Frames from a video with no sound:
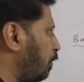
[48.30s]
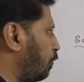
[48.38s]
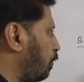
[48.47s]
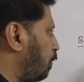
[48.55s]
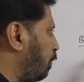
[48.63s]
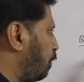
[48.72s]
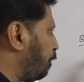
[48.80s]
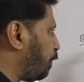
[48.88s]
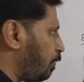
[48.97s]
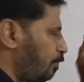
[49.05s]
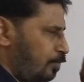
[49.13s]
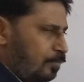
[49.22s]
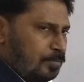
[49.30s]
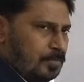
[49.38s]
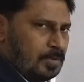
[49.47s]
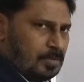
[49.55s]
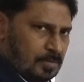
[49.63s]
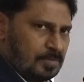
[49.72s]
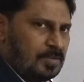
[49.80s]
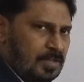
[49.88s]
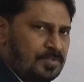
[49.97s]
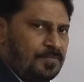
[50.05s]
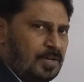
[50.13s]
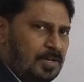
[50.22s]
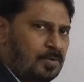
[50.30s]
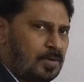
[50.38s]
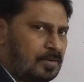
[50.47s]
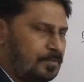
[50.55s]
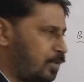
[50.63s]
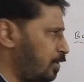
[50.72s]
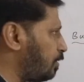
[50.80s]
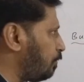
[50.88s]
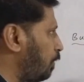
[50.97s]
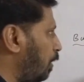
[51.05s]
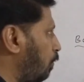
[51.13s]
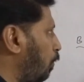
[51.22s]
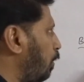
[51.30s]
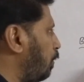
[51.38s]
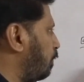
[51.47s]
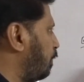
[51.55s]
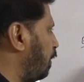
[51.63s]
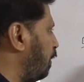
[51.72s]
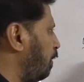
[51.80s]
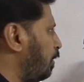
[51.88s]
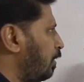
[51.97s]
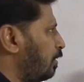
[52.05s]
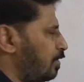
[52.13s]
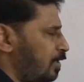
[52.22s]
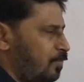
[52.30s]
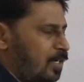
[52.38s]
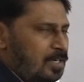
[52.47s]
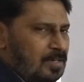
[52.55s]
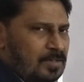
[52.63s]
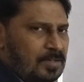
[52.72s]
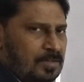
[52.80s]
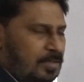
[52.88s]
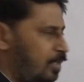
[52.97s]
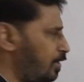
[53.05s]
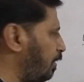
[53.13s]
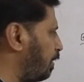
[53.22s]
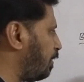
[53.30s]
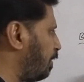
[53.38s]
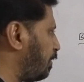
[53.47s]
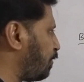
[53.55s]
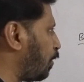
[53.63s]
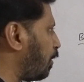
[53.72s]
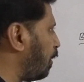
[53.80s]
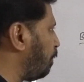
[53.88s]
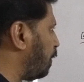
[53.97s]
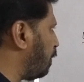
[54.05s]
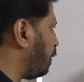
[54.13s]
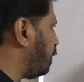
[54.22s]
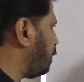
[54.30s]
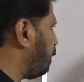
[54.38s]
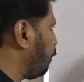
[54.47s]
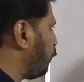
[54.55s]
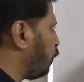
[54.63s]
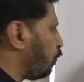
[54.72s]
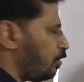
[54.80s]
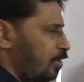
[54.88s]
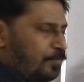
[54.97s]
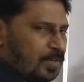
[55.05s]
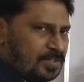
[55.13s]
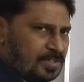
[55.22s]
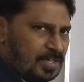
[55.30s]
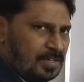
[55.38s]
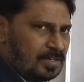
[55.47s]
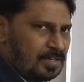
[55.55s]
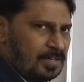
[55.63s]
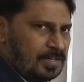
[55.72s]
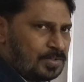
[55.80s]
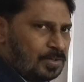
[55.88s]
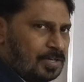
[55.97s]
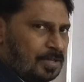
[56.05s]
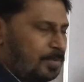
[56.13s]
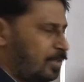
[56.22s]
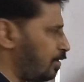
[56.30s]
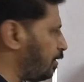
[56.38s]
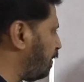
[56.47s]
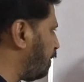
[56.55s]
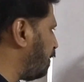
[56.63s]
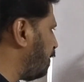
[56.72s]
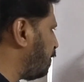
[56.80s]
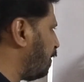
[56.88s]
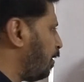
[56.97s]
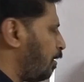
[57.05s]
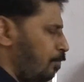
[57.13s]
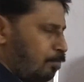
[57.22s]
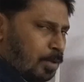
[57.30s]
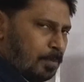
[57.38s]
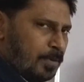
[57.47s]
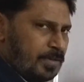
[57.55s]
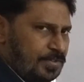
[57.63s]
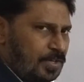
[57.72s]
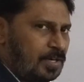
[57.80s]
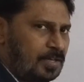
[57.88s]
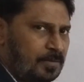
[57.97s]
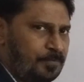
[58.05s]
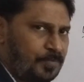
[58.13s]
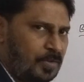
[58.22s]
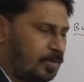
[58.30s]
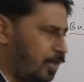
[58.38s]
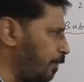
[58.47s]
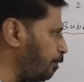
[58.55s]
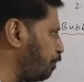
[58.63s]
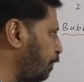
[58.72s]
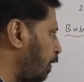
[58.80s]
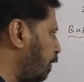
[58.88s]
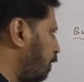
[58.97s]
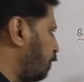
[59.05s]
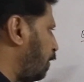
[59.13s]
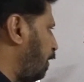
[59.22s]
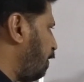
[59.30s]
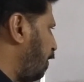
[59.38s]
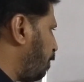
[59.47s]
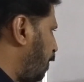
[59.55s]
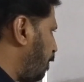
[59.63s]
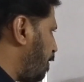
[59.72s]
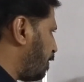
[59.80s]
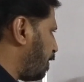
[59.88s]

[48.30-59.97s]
So from this video onwards, we are going to see several internal sorting methods. So the first internal sorting method, it is bubble sort. Okay, so in the bubble